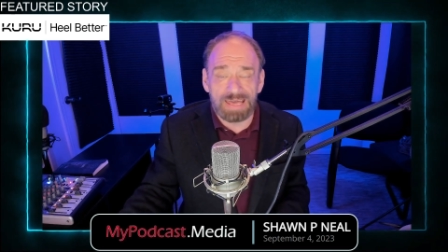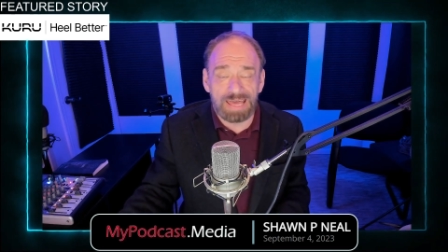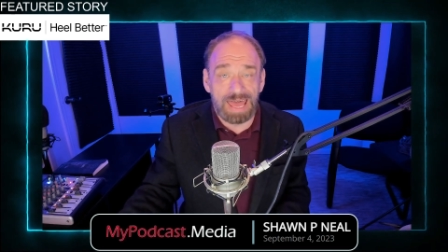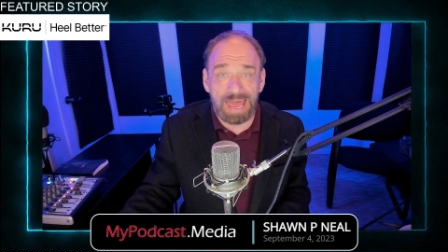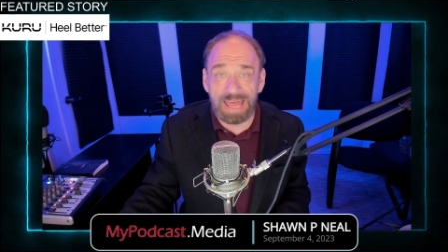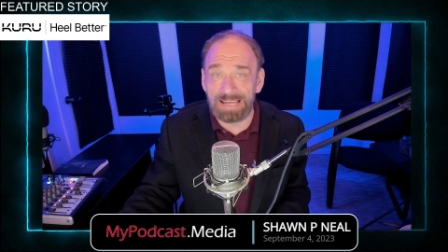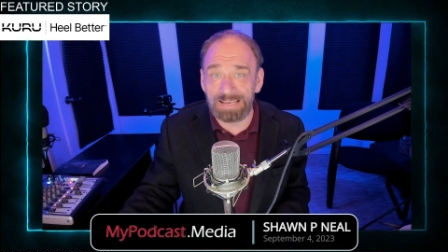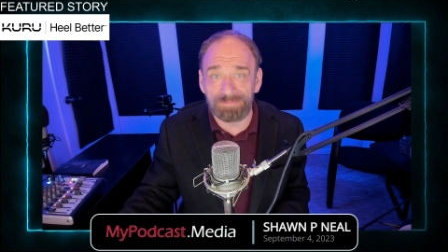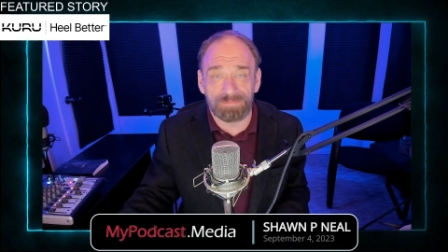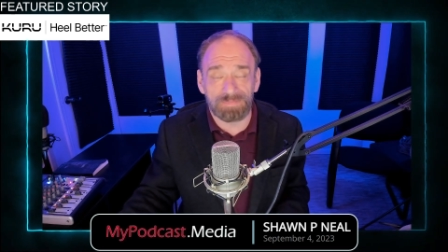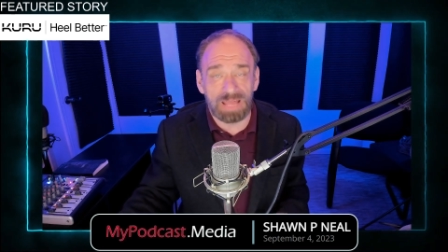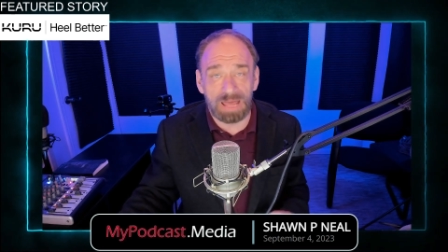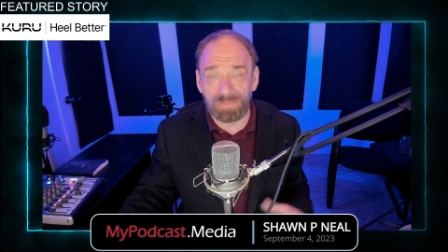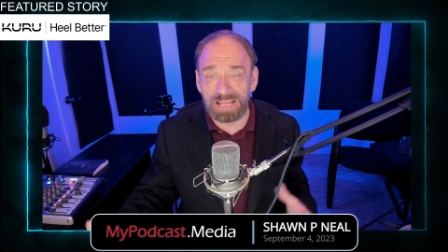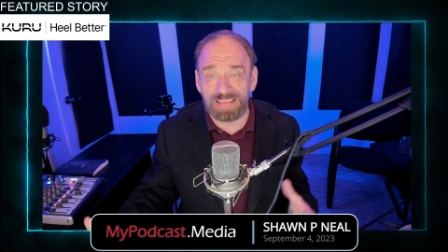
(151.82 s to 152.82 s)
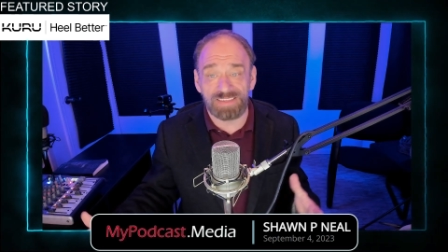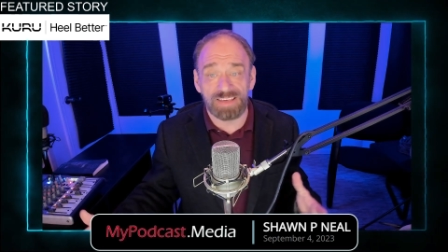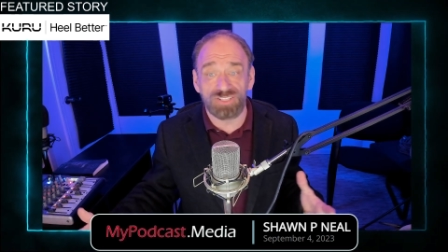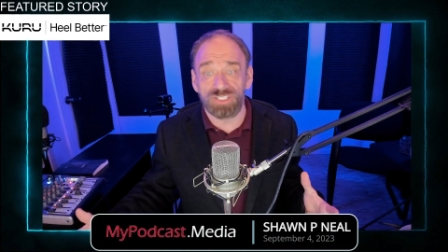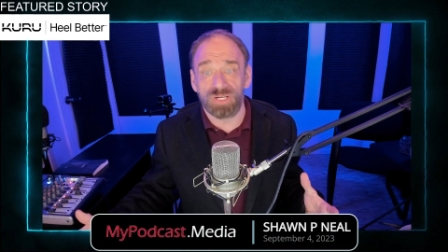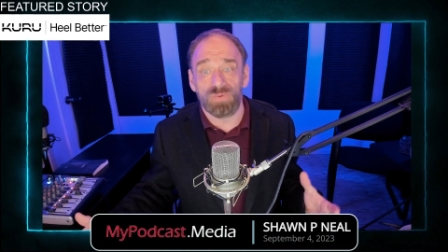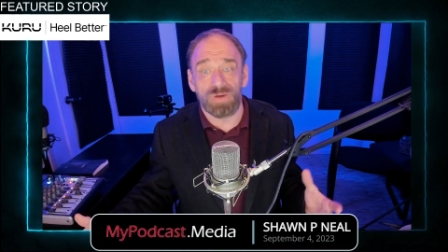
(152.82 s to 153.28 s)
And I mean,
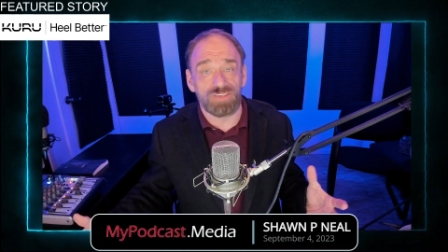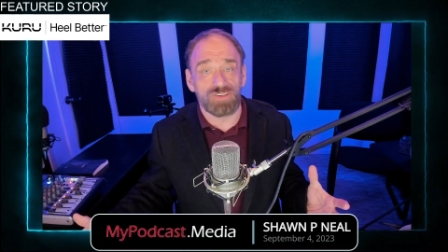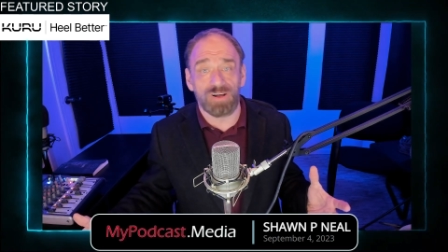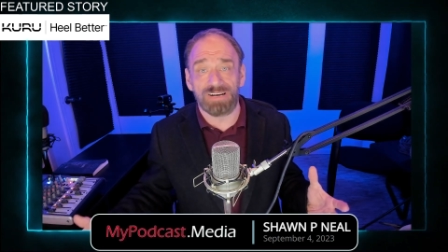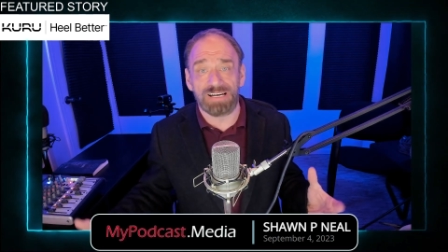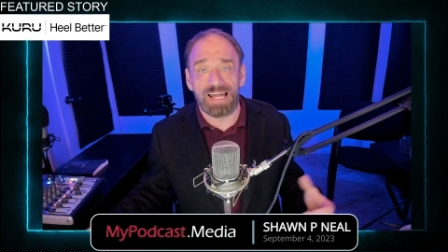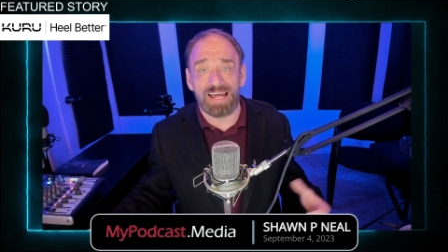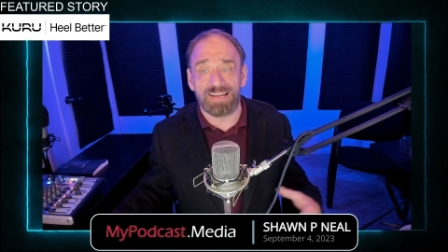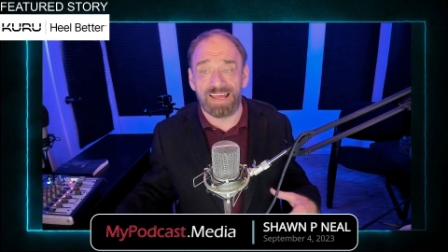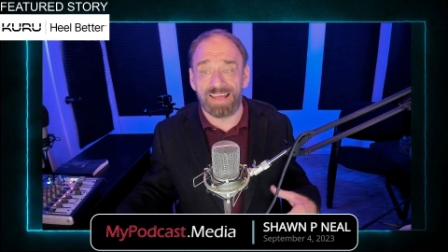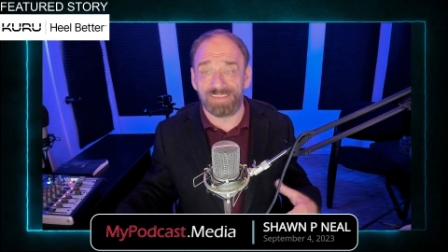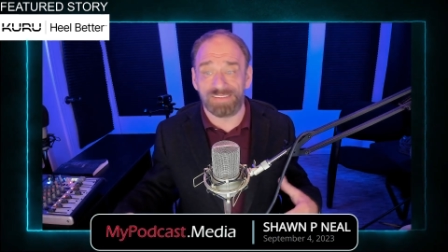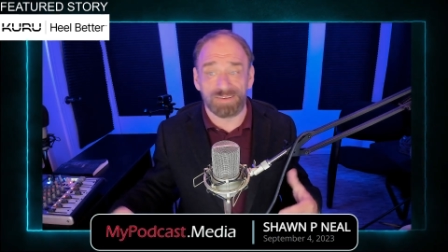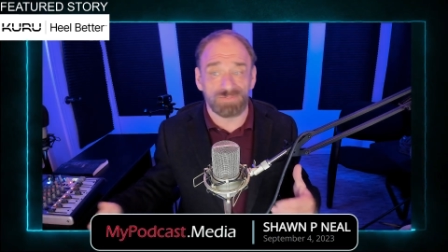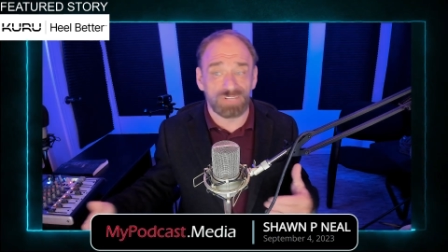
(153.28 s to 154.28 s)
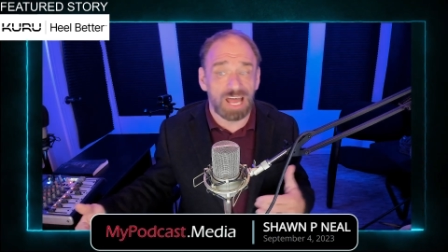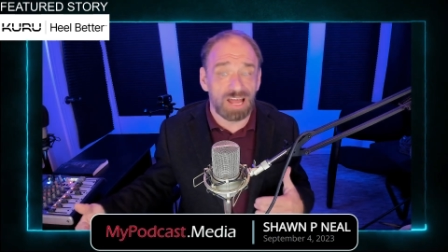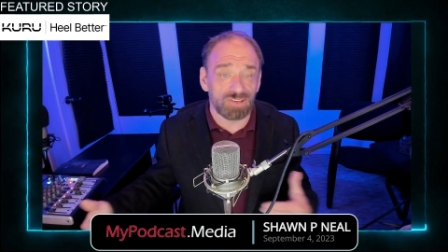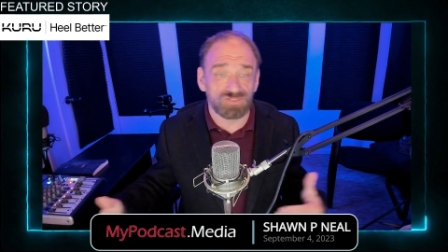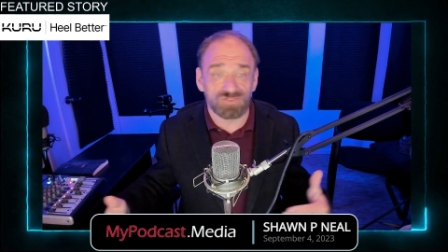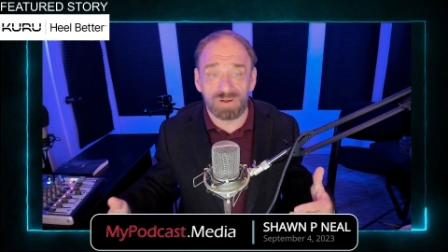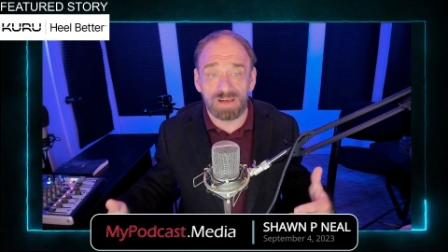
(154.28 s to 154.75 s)
essentially, what started out as a
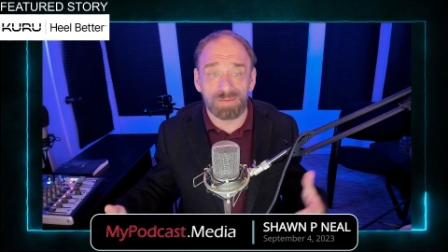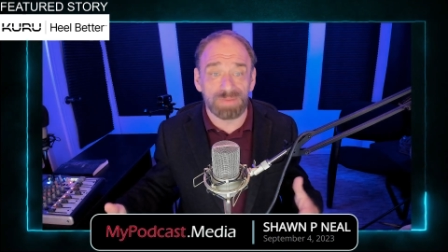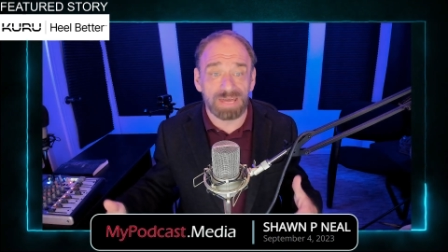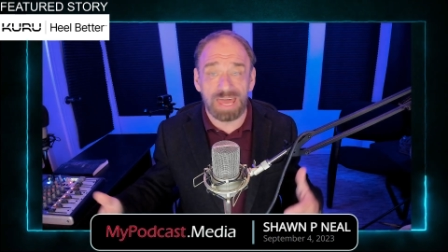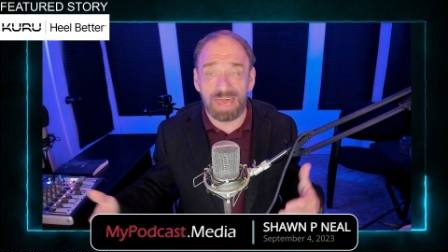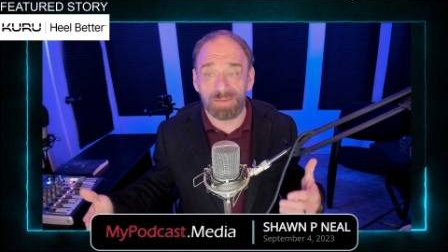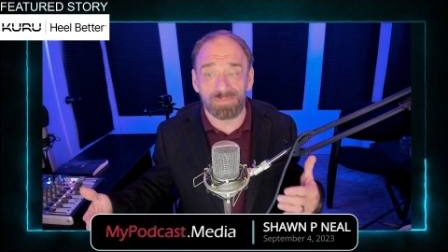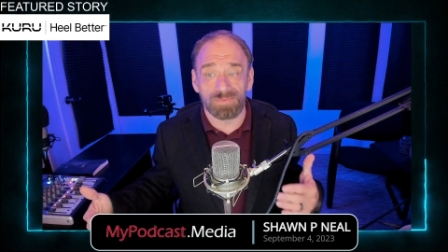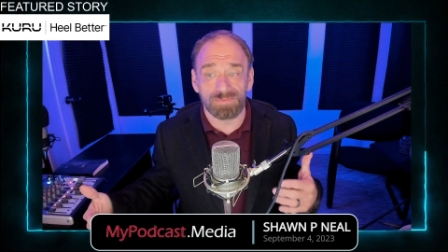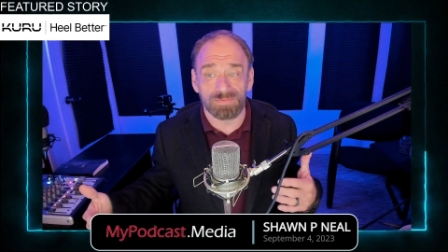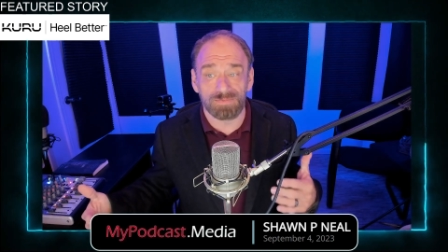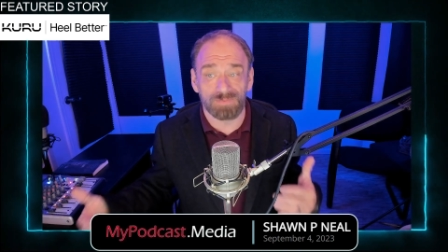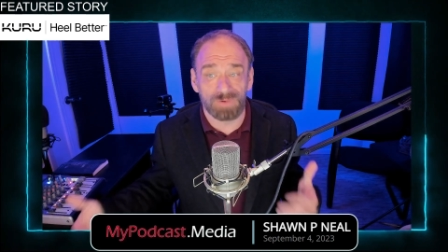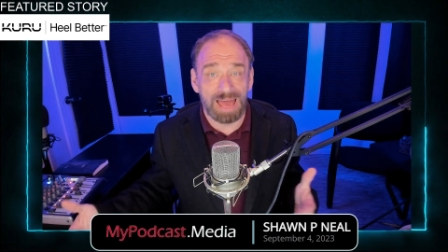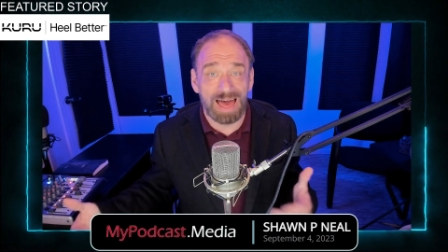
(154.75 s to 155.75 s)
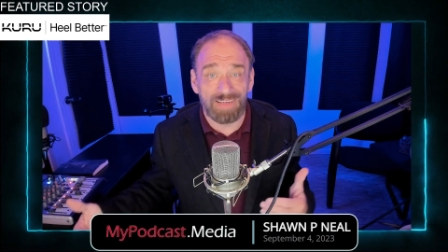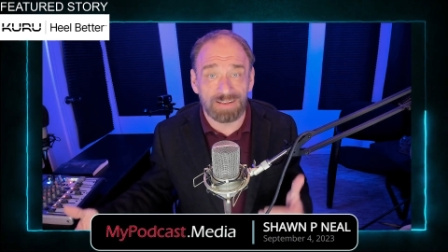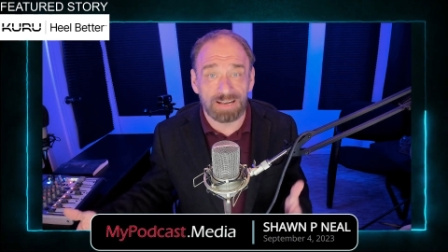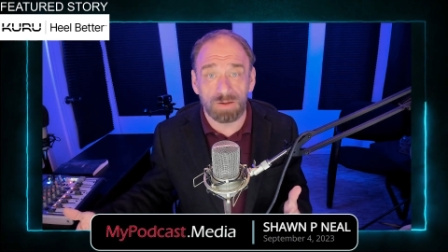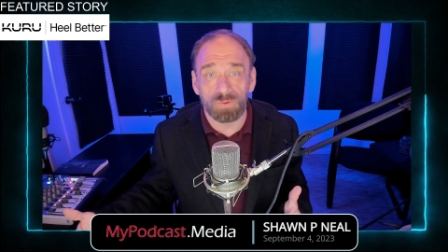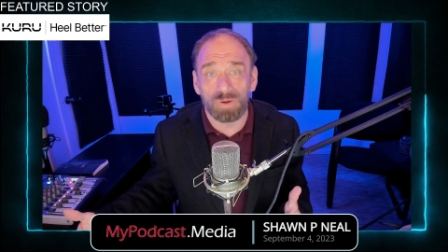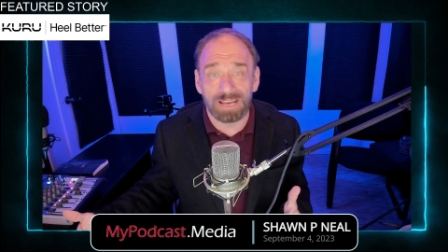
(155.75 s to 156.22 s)
child's dream became
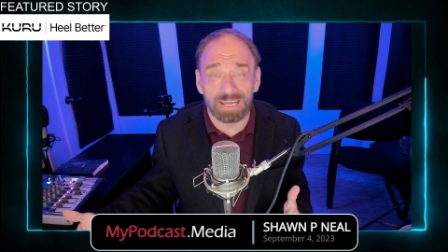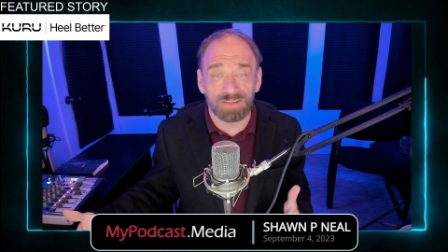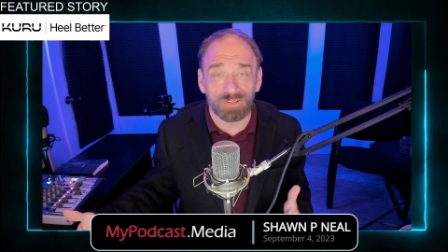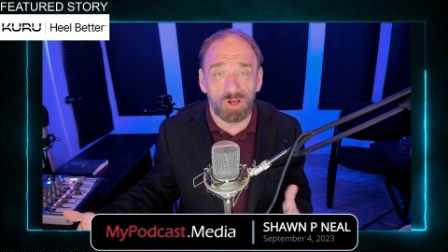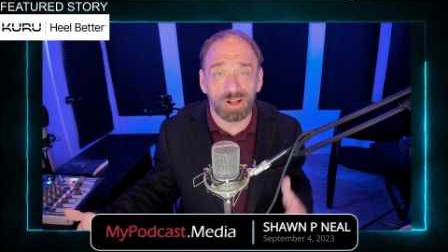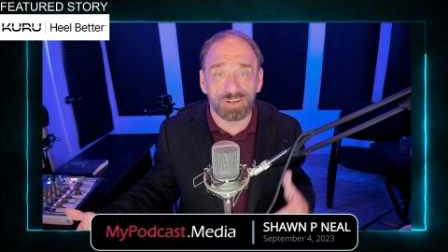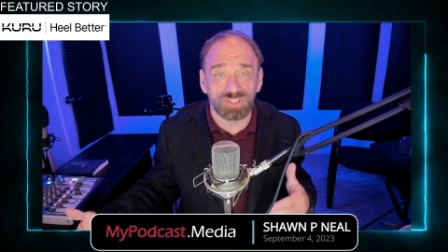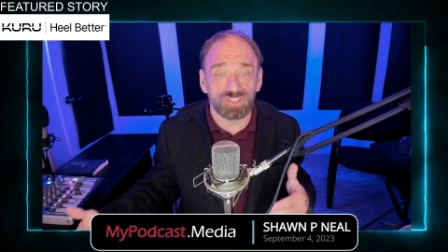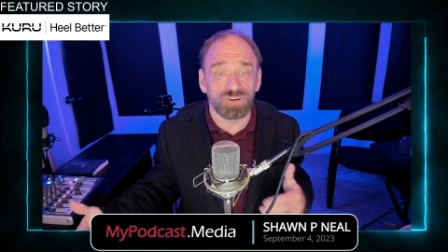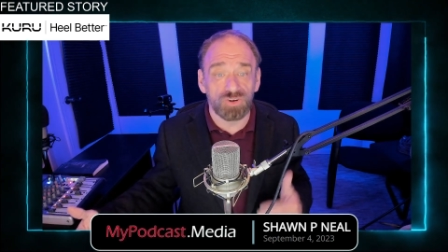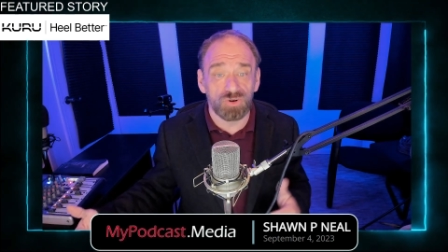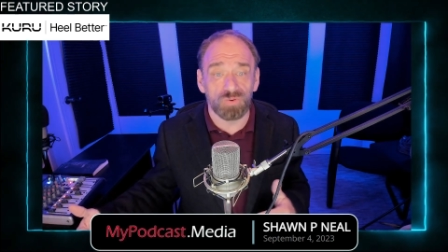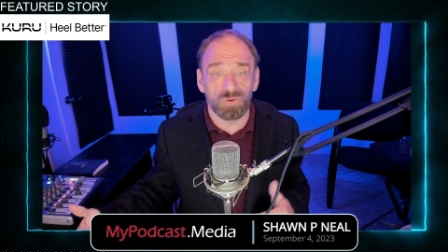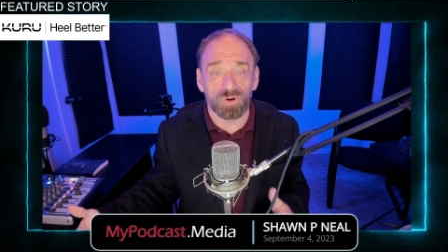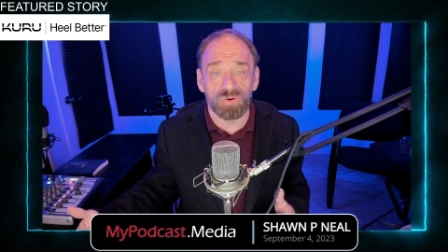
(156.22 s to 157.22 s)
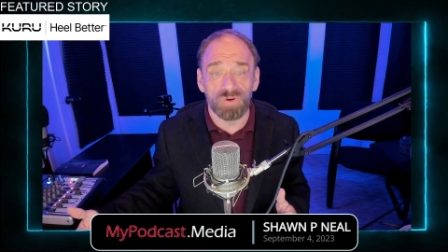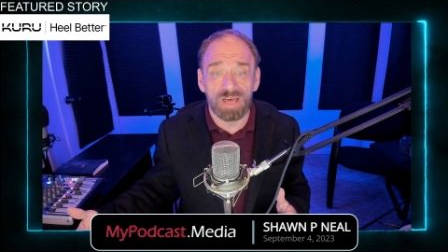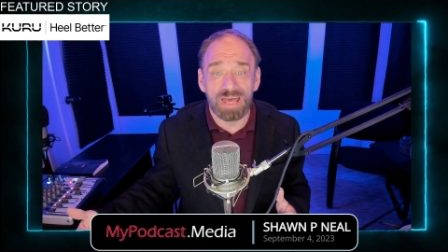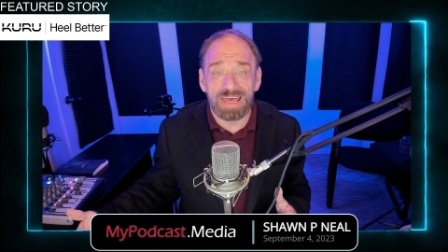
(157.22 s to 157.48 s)
reality when he launched Kuru